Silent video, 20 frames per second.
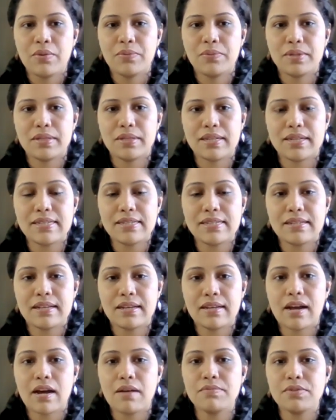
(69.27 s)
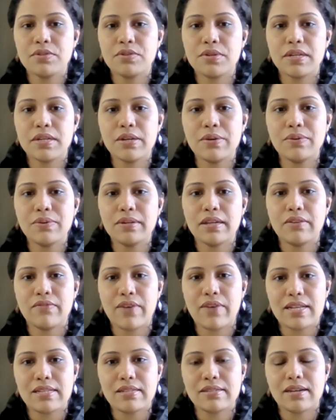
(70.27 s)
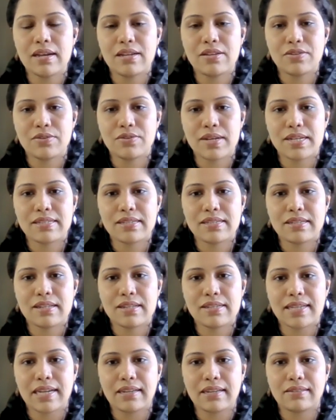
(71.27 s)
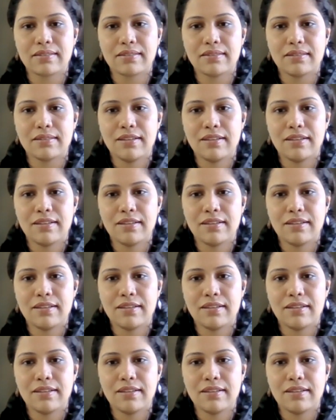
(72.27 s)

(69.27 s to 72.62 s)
With this comes renewed investor interest in the sector.